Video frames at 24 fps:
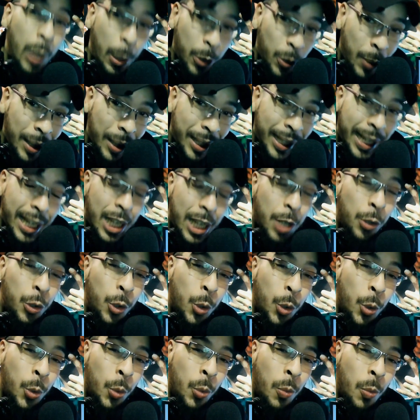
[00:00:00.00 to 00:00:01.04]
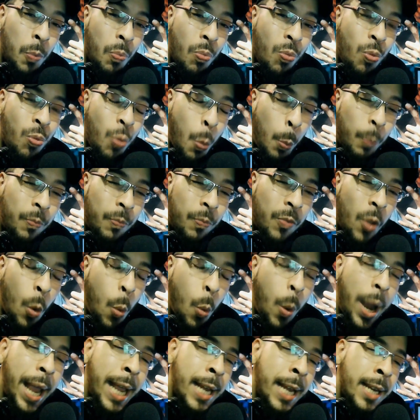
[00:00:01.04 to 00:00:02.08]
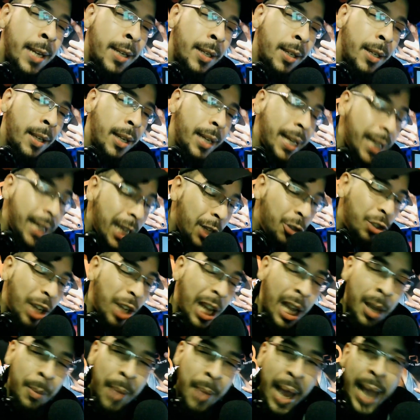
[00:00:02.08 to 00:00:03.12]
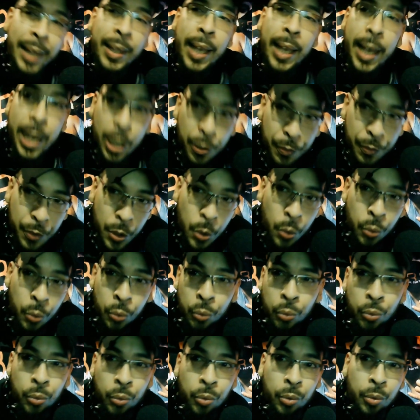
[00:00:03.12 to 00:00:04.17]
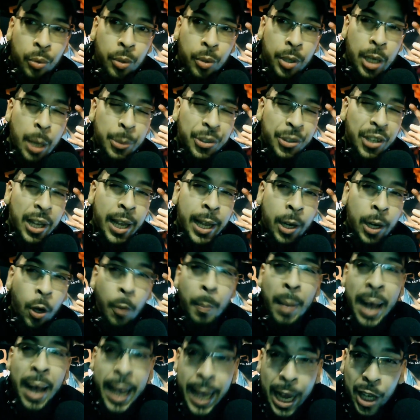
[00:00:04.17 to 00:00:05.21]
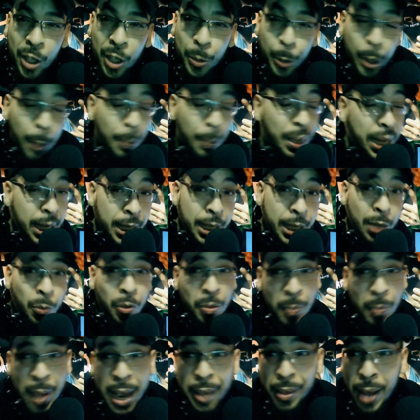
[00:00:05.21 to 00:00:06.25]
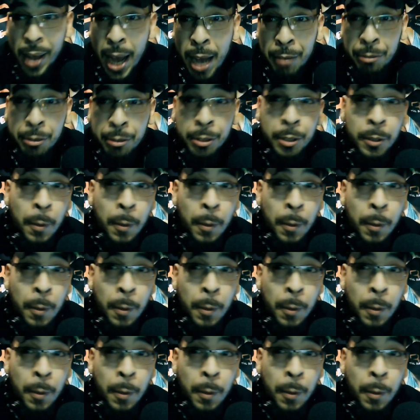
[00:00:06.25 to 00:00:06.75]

about to get into. When Nicky Jam had the interview, you know what I'm saying, on My Expert Opinion with Math Hoffa,